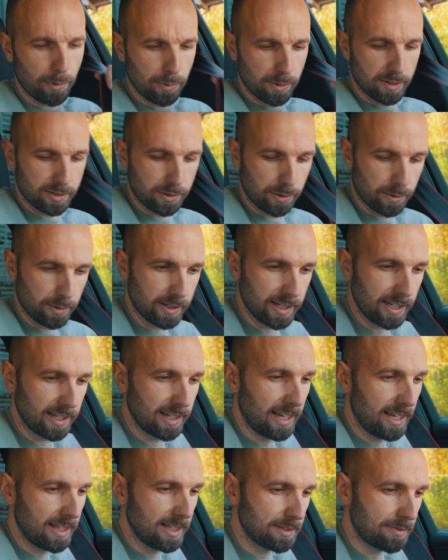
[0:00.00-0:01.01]
all the talking
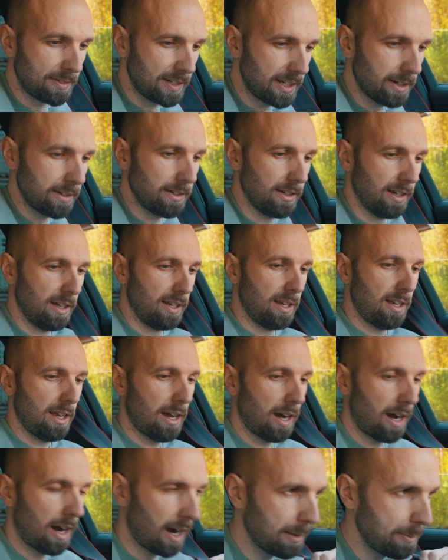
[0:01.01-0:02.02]
in this video.
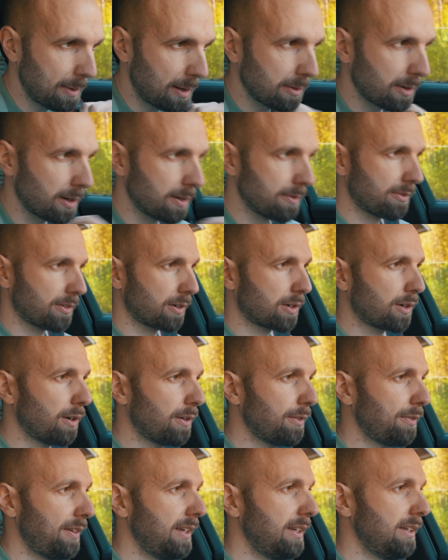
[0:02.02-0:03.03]
I'm now going for a
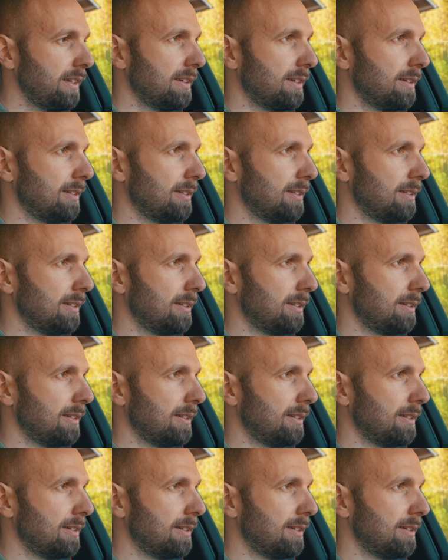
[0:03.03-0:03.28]
coffee